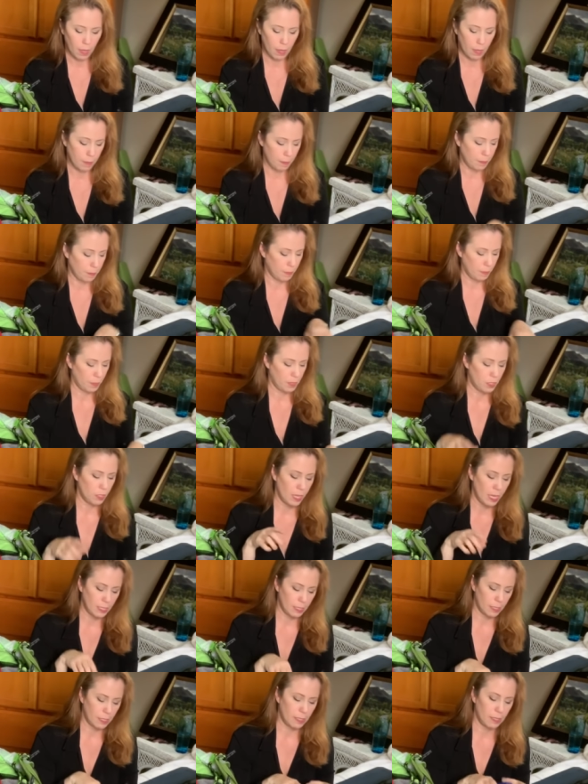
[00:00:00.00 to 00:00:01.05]
Um, so
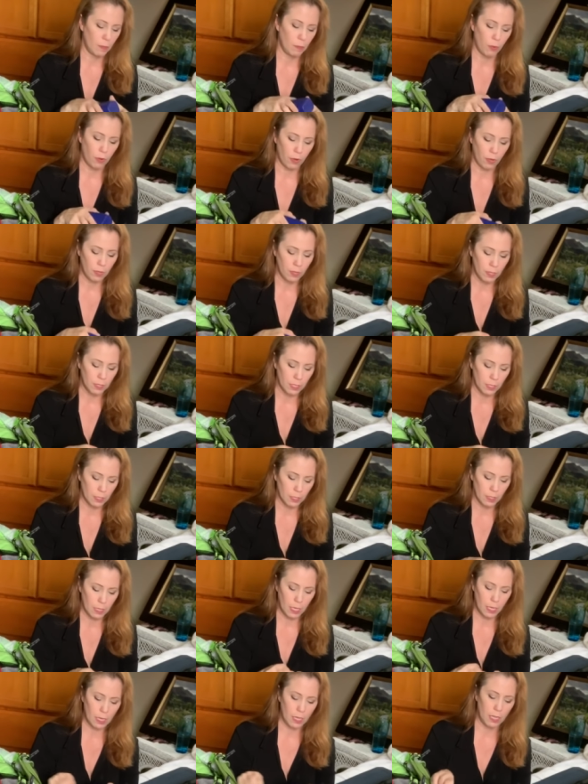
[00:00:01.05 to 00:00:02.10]
that's important.
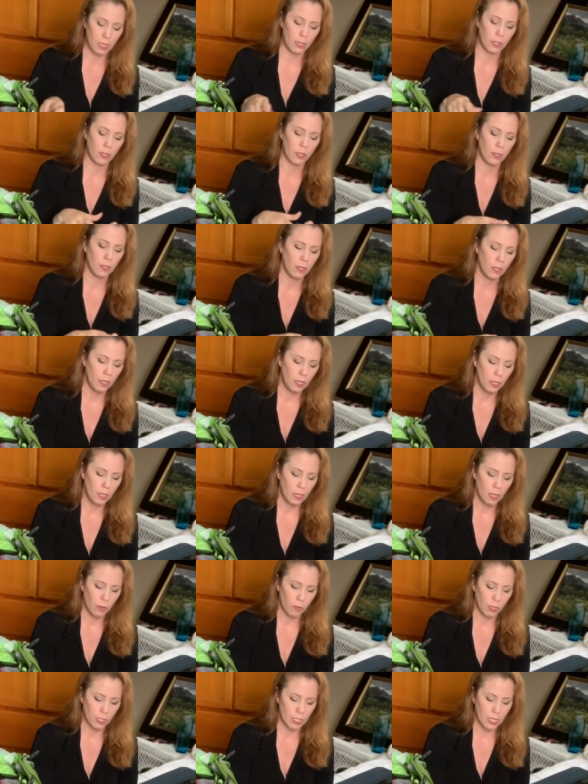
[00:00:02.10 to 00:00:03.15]
In here,
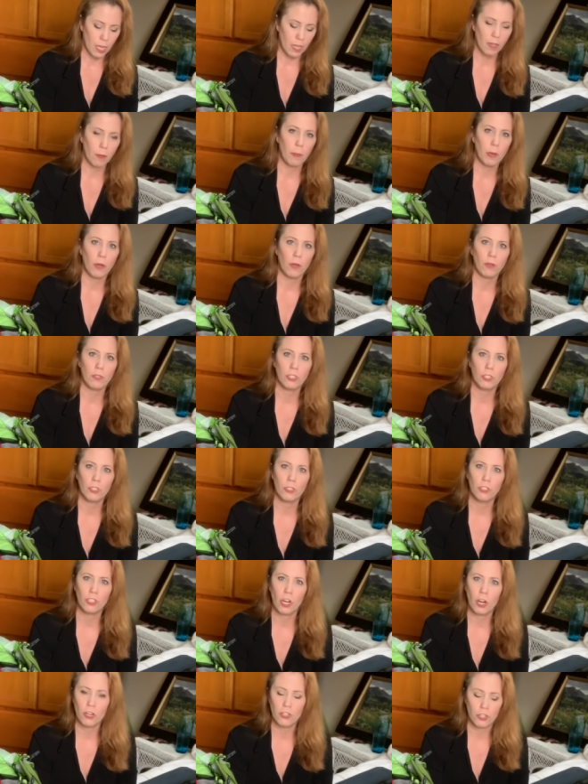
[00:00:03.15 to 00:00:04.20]
I want to talk about
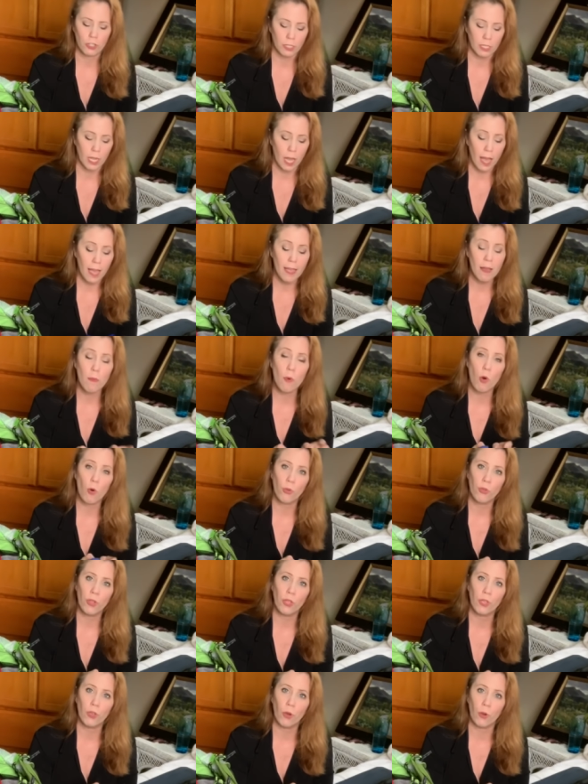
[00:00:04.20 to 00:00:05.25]
chargers. I am
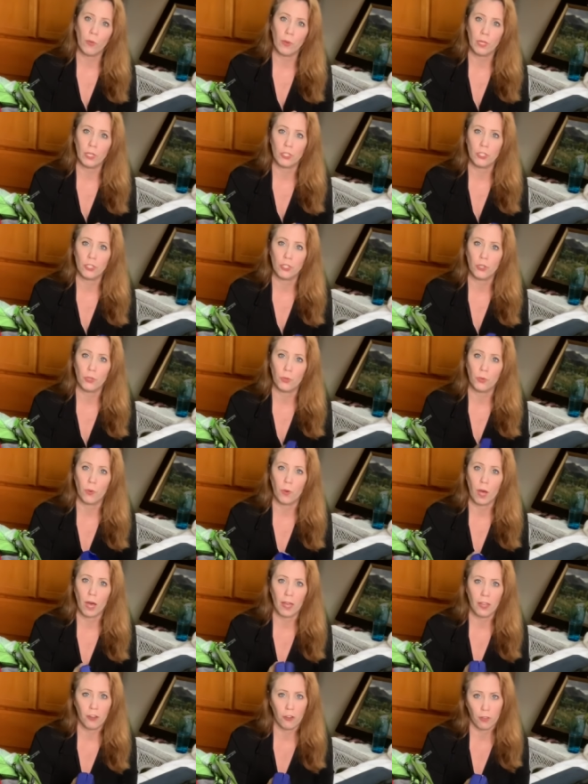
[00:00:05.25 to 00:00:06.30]
only going to
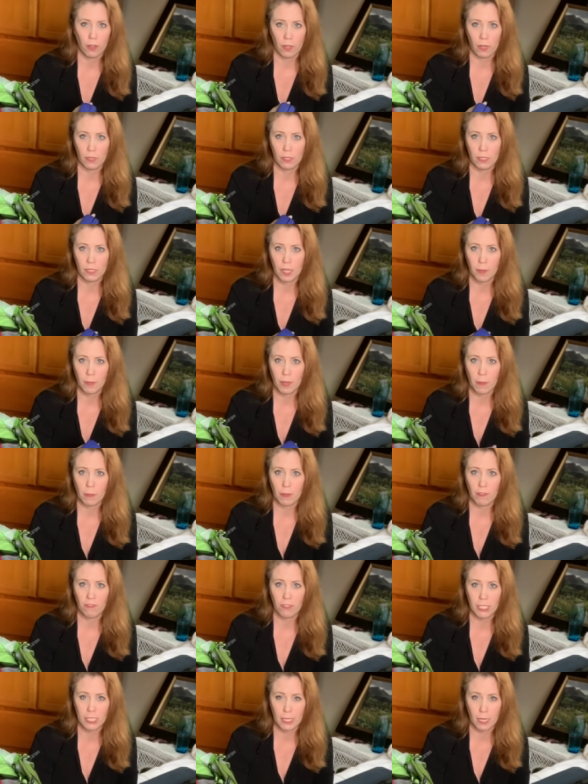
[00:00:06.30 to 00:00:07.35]
Ireland this
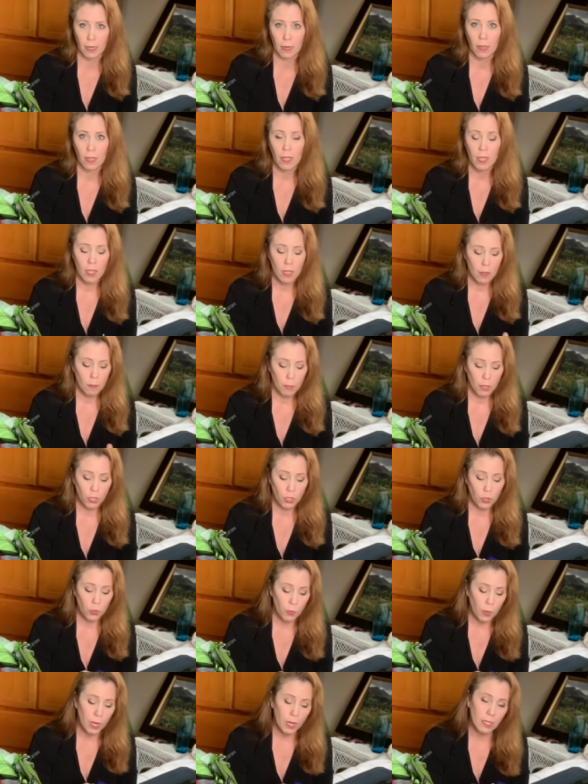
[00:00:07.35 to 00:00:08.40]
upcoming visit, but
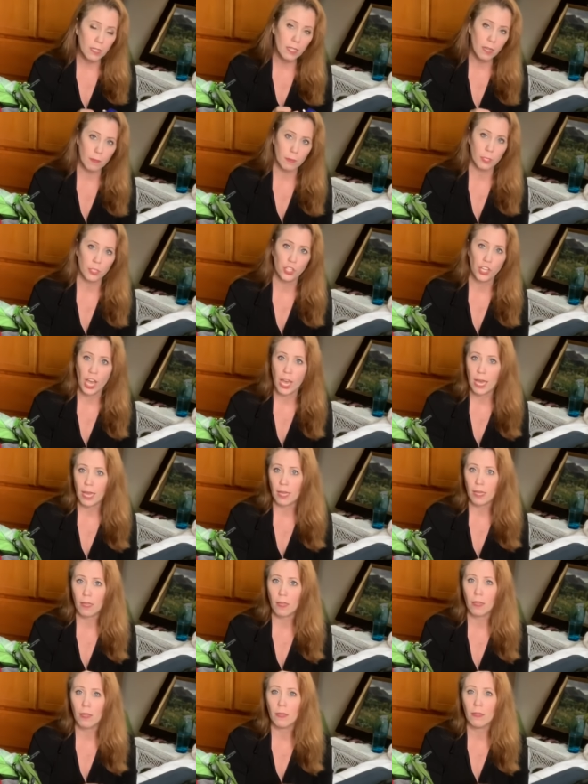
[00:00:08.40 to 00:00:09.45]
you want to double
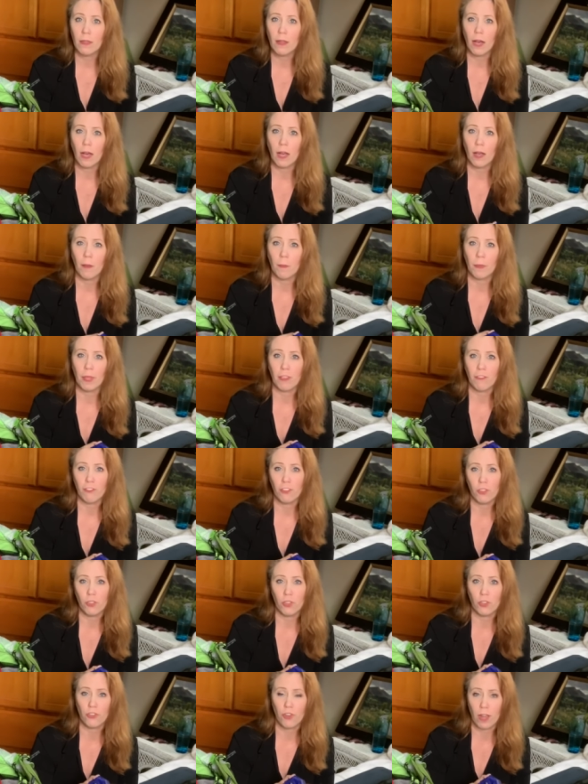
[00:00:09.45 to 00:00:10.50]
check um, if
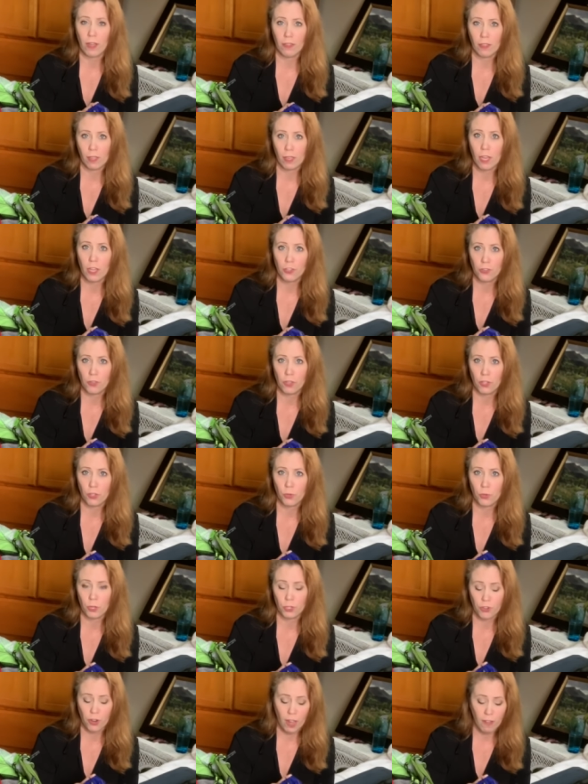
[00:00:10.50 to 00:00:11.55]
the, tra the country that
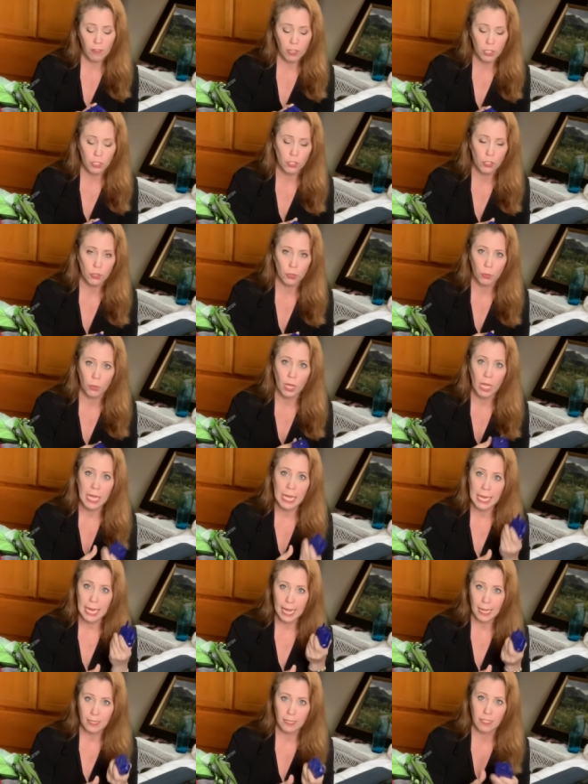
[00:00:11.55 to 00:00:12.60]
you are traveling to
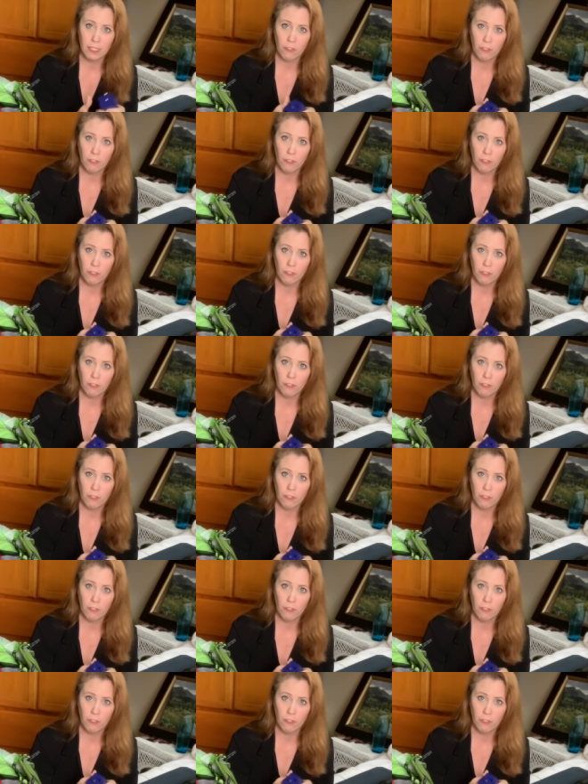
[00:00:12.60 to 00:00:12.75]
has